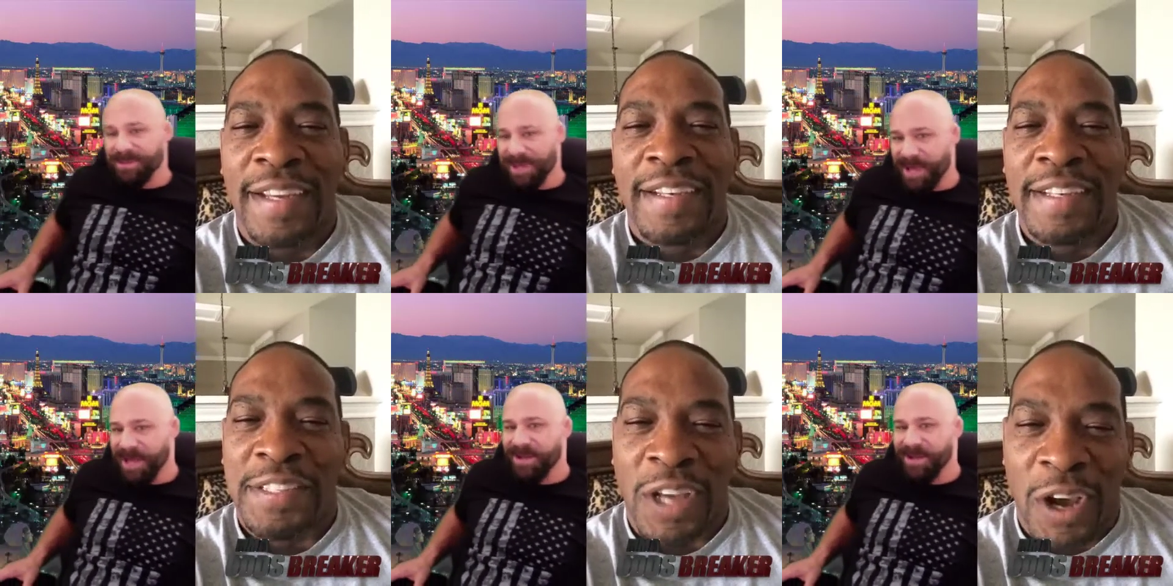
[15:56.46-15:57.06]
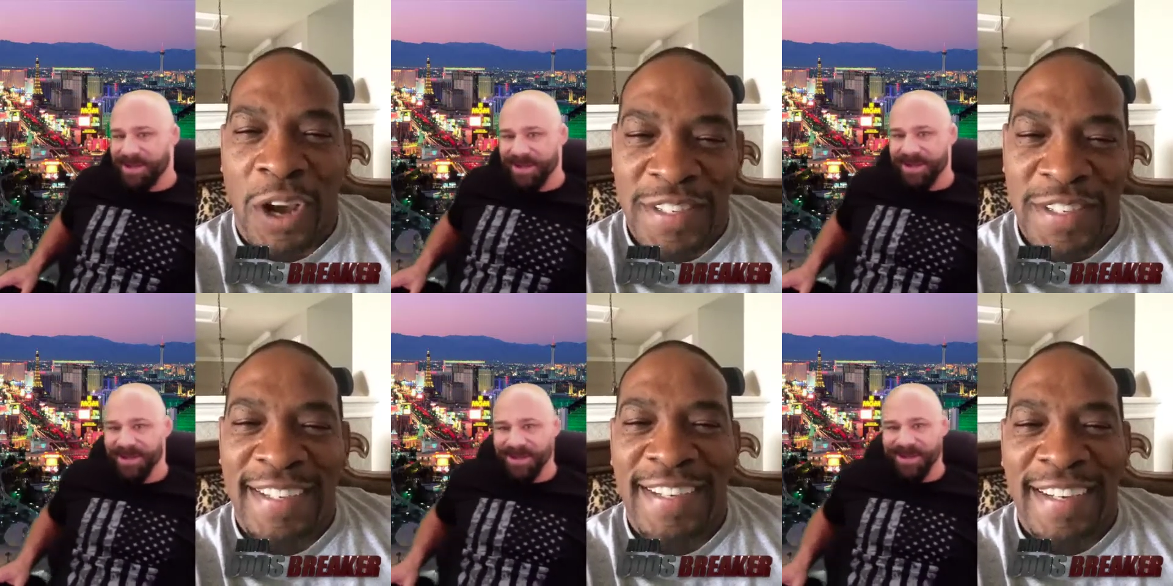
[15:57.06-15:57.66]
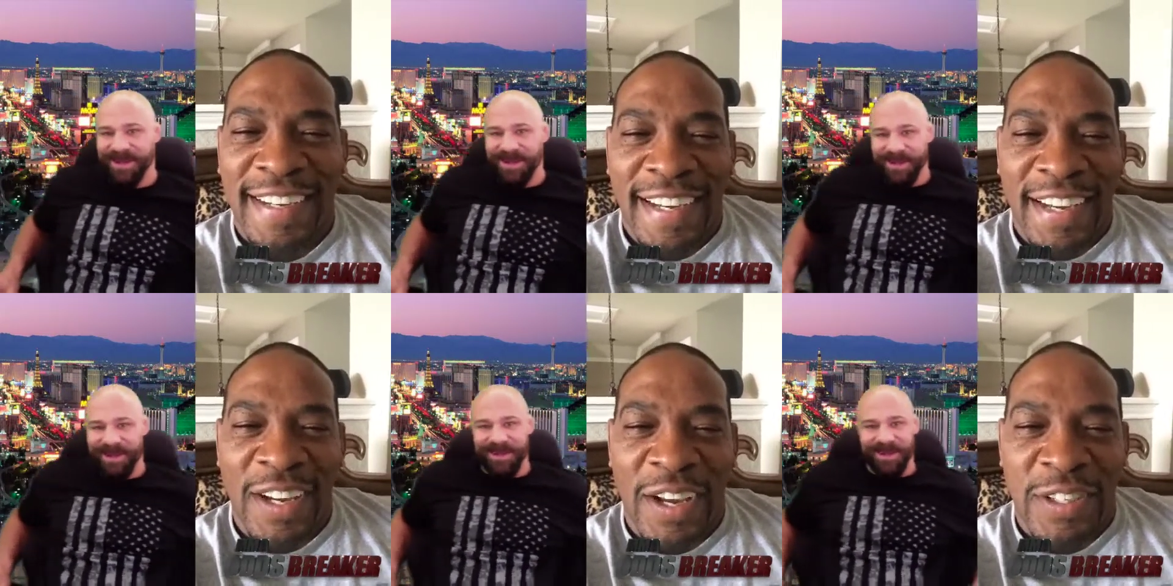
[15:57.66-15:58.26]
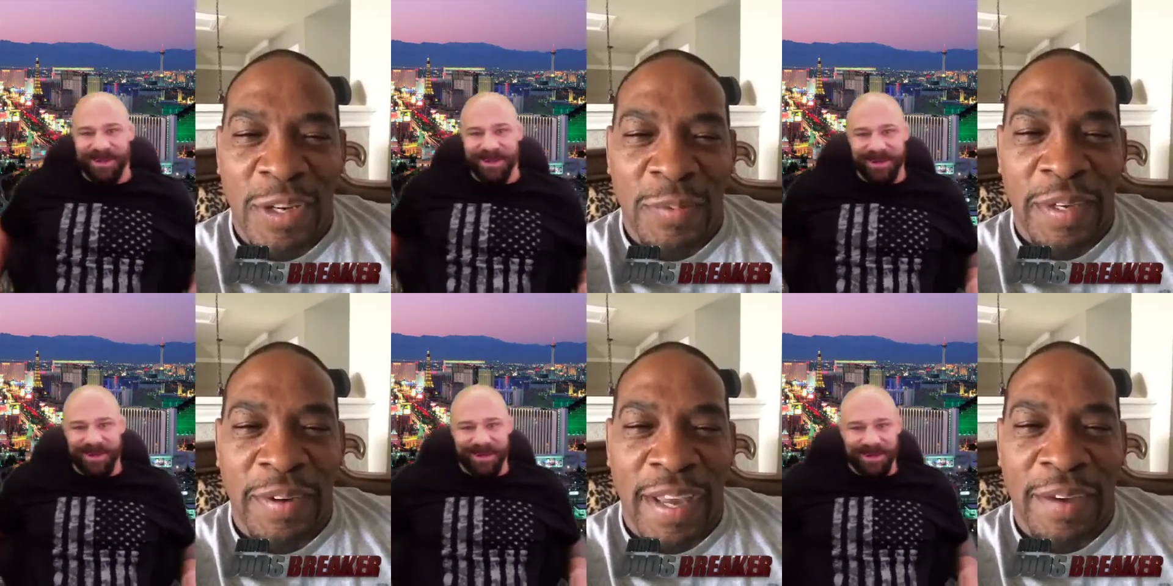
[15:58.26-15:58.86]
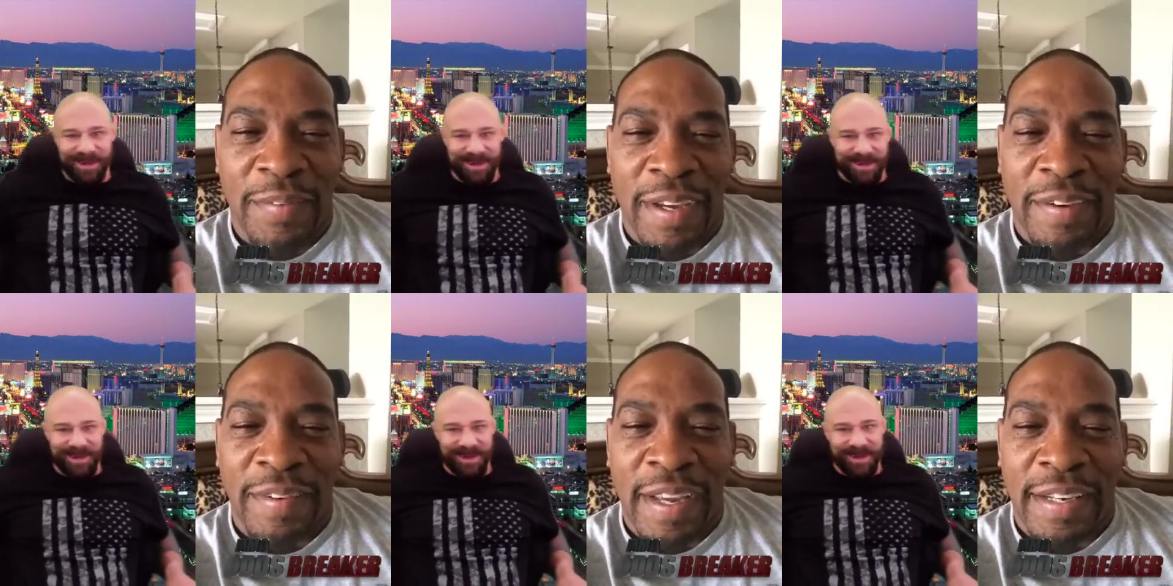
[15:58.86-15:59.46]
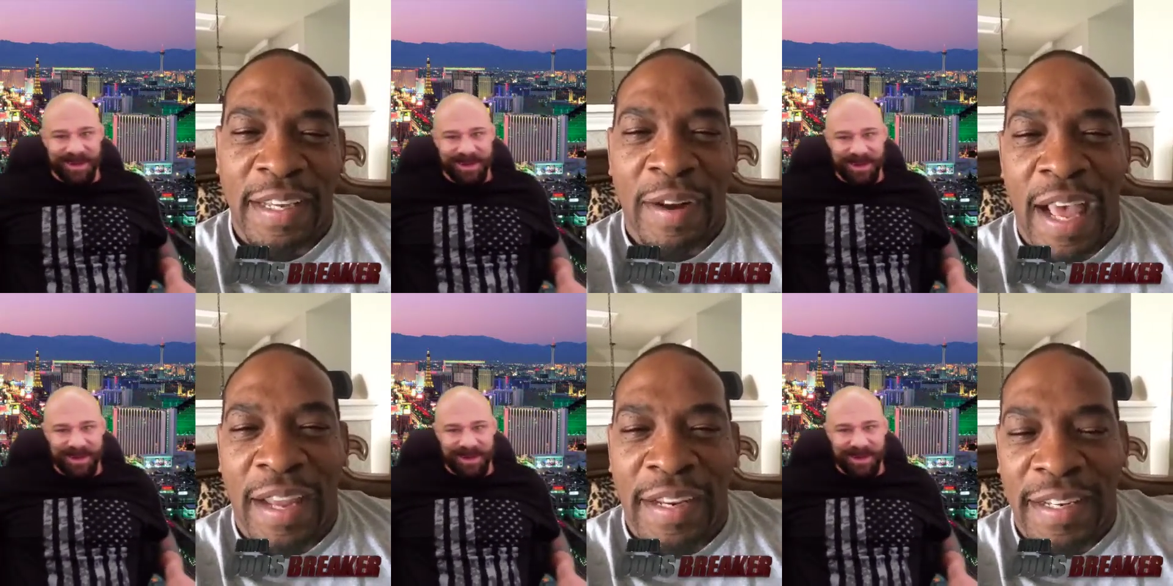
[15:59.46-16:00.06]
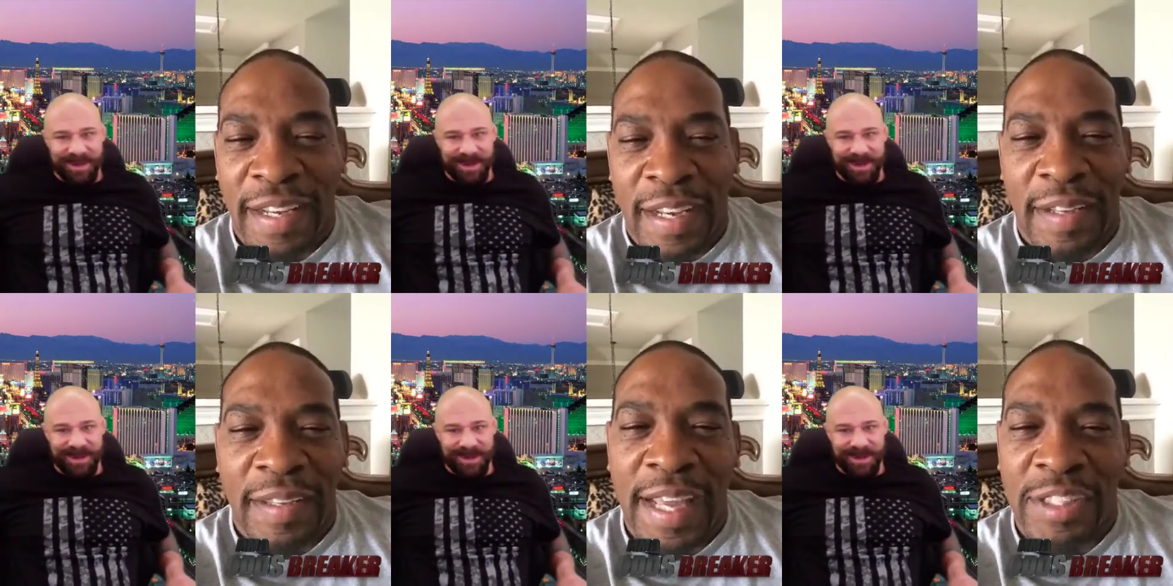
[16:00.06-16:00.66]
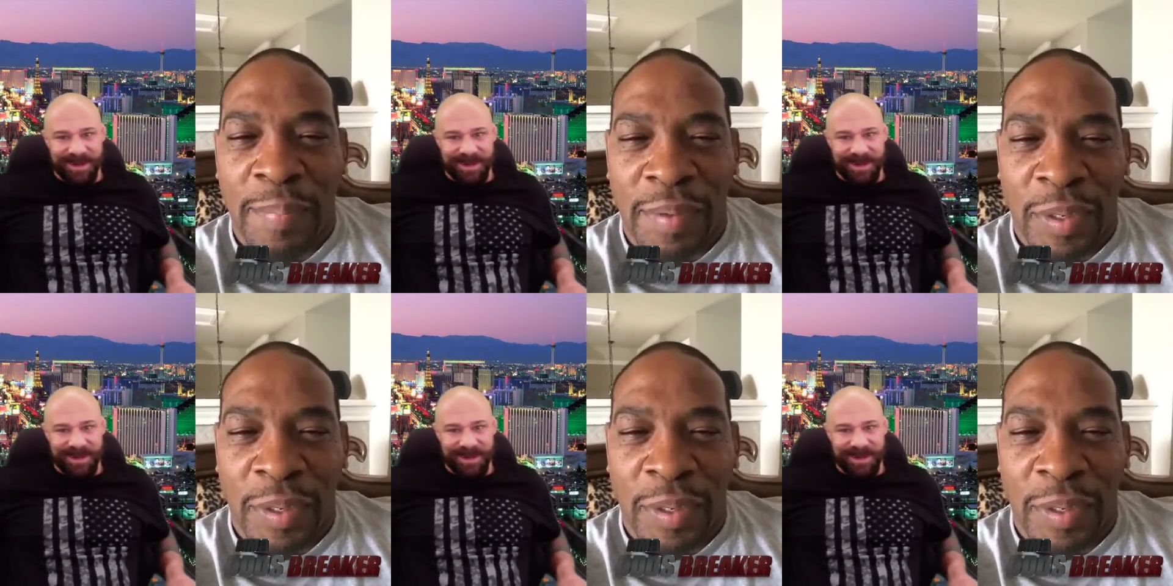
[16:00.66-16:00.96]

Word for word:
Speaker 1: Yeah, it's Tulsa. You know, so we uh, we had to get around and uh, catch up a